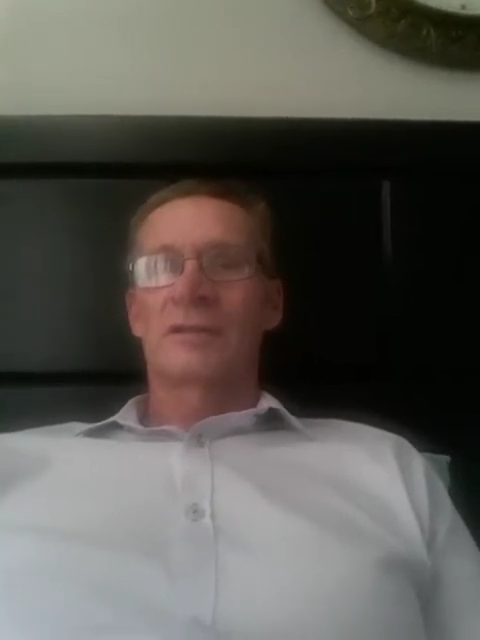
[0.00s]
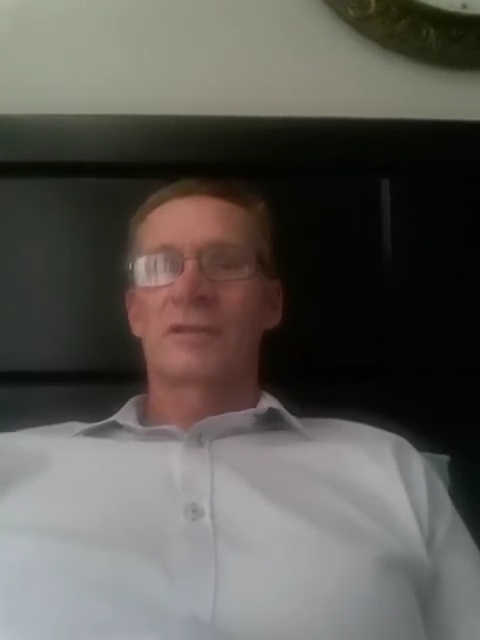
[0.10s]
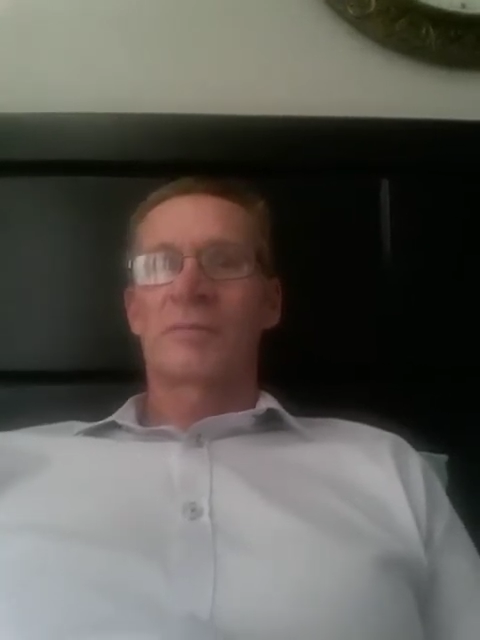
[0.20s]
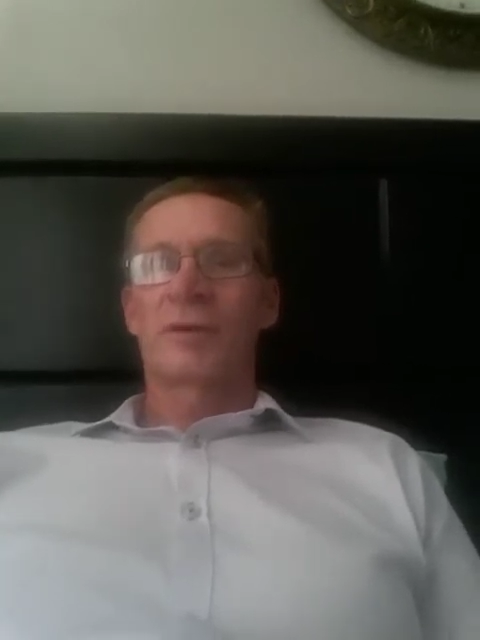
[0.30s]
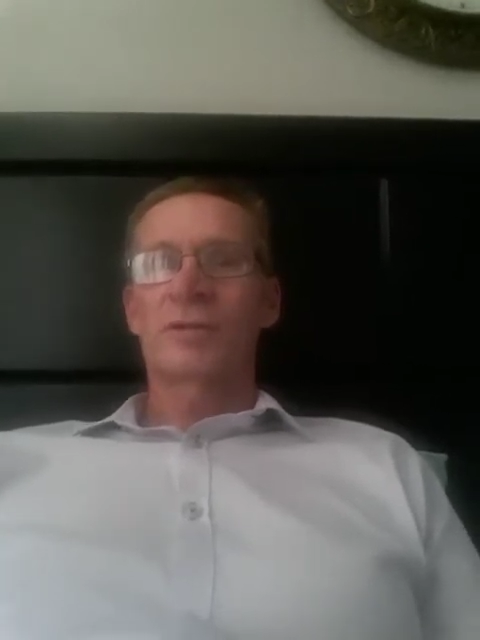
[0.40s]

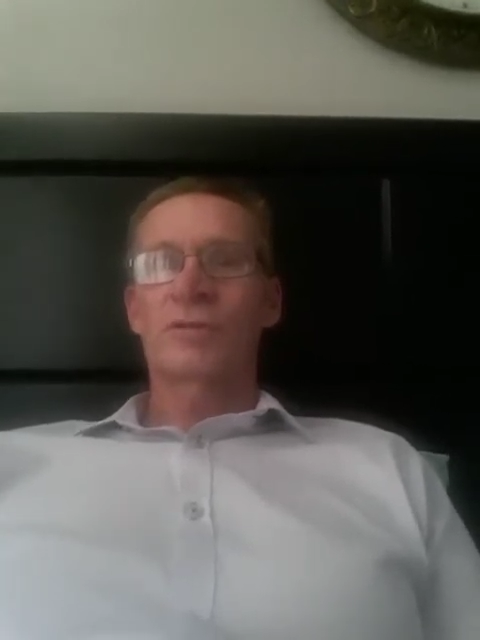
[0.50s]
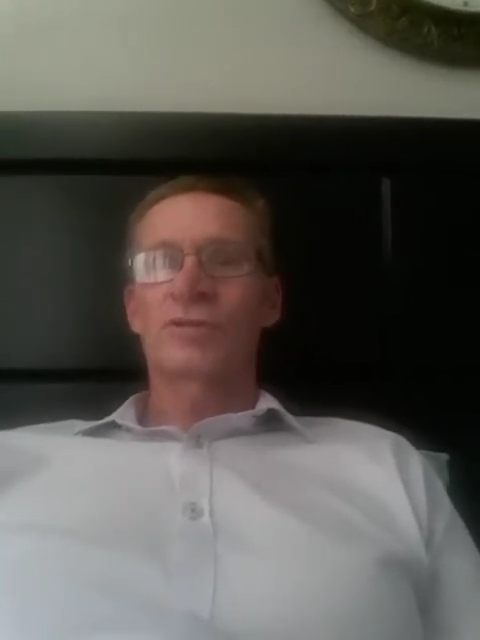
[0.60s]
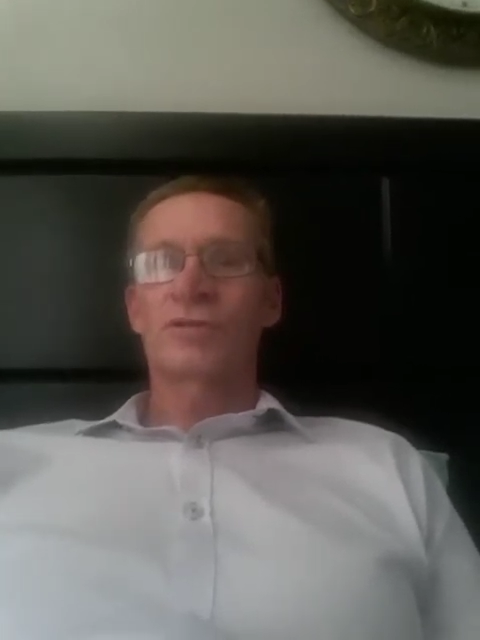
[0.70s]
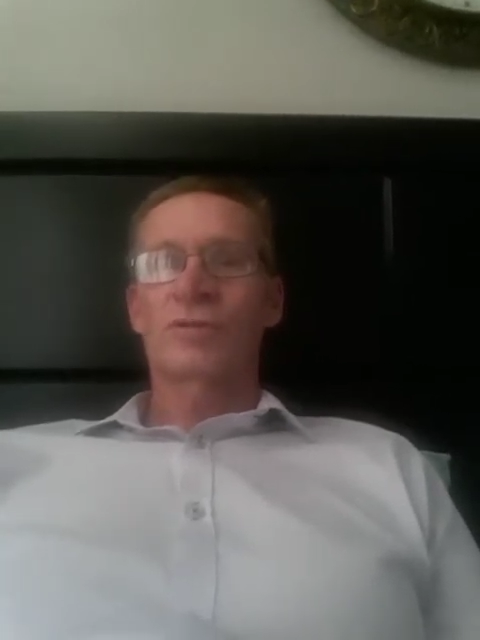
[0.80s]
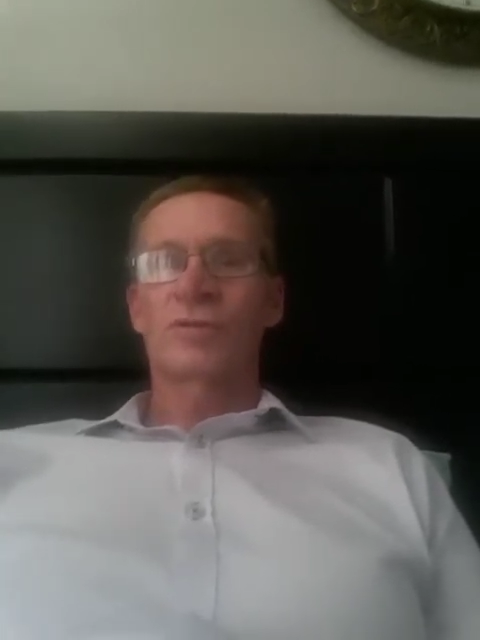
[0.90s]
the bottle
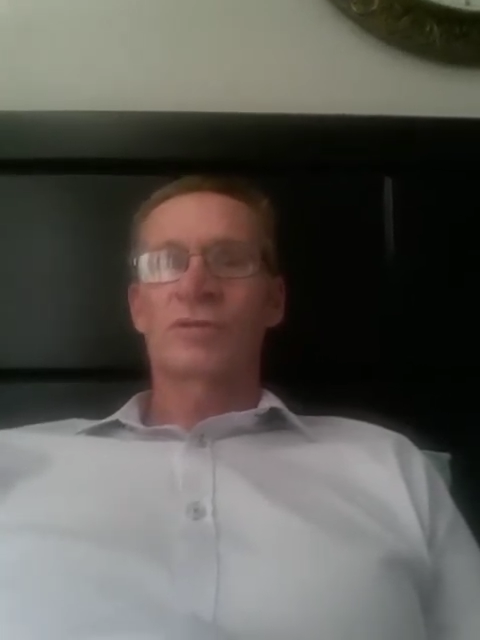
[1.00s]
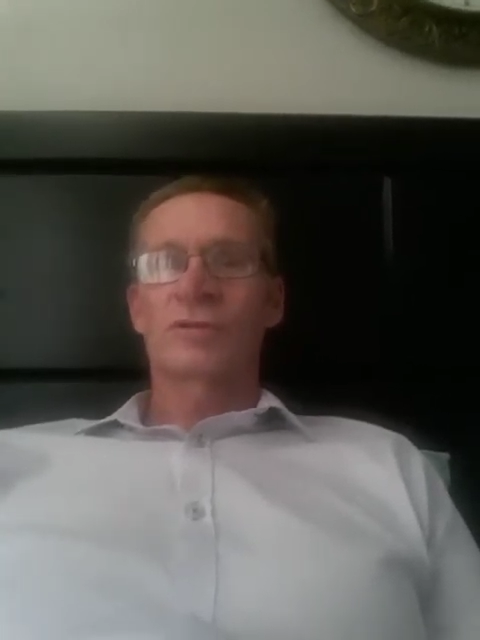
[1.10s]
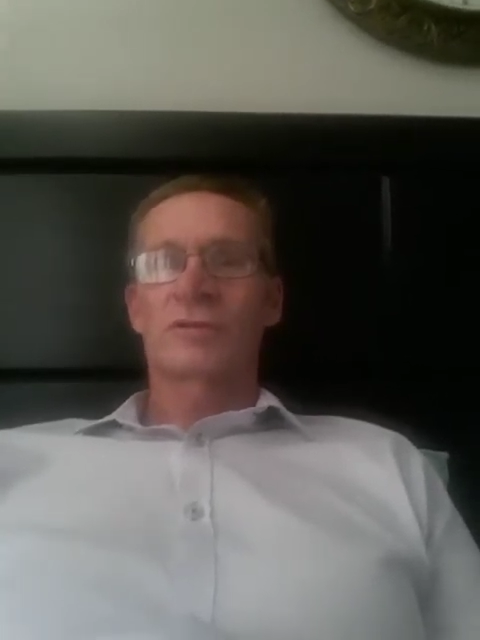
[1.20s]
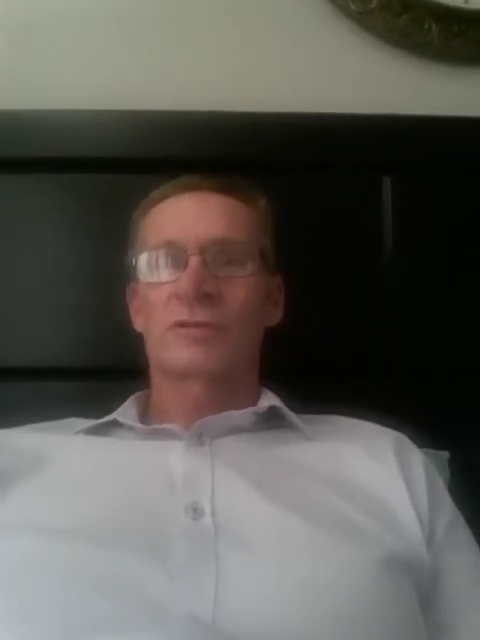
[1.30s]
stores,